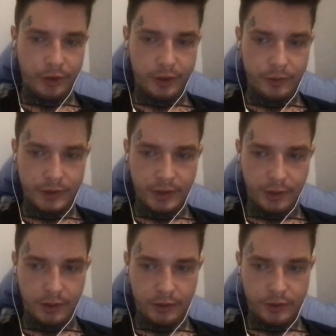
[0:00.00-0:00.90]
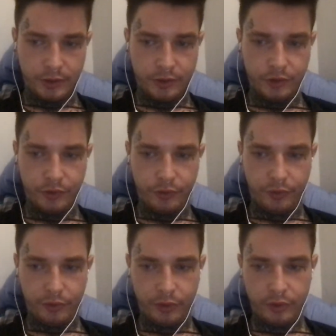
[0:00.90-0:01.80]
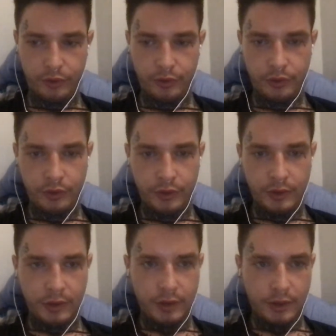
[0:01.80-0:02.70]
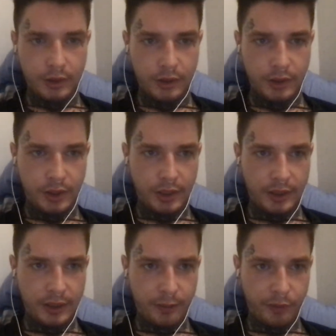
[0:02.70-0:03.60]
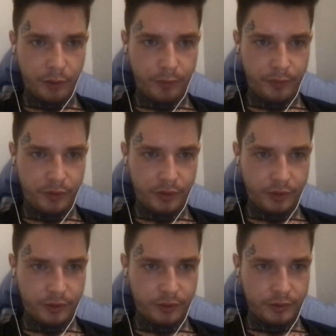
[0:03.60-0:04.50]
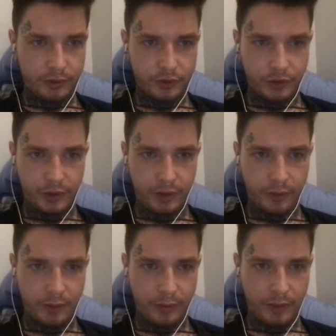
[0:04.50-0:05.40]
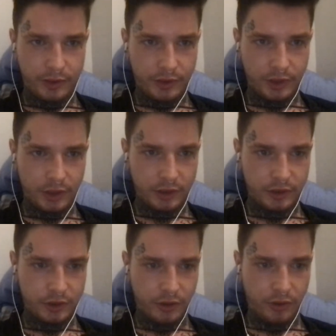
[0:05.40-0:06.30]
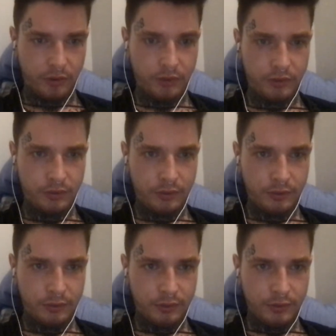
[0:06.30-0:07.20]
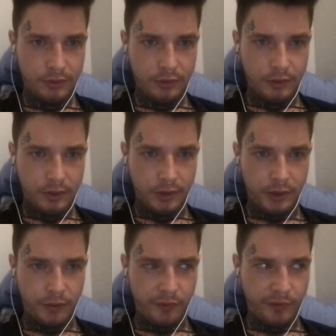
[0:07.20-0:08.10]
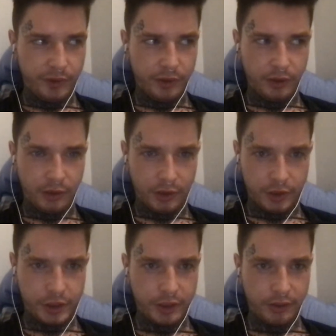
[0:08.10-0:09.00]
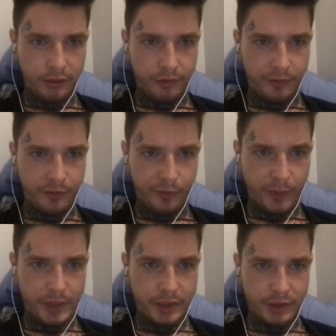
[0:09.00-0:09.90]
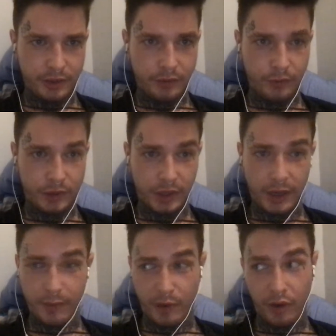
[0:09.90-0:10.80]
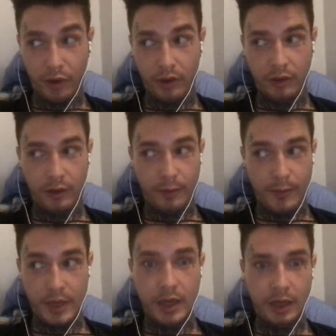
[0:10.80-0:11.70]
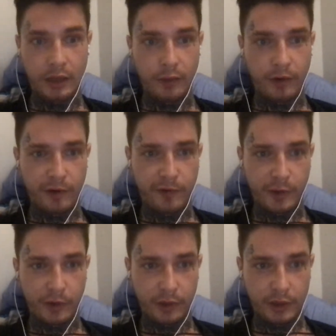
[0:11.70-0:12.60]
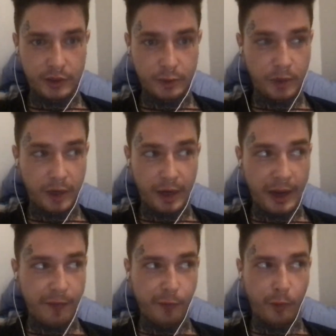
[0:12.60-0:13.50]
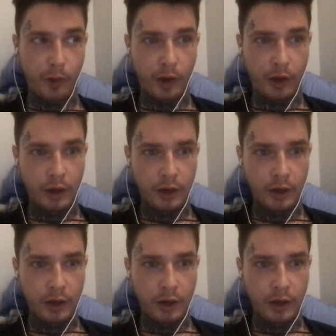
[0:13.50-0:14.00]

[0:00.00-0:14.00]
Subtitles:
He was getting close to the truth. He had that perp straight up come on his talk show and reveal a shitload of information, which I mirrored immediately when I found it and spread it everywhere.